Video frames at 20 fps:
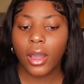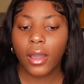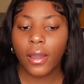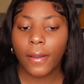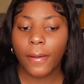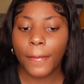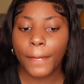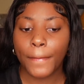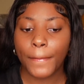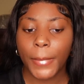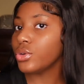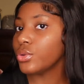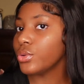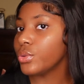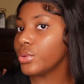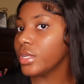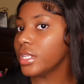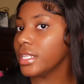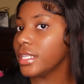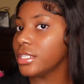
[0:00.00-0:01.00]
Um,
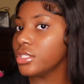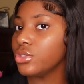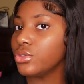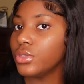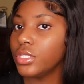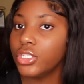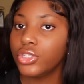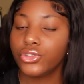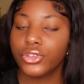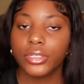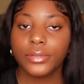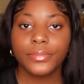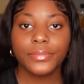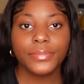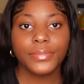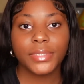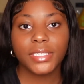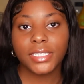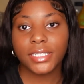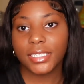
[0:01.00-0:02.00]
let's do these
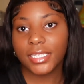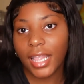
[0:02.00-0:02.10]
crimps.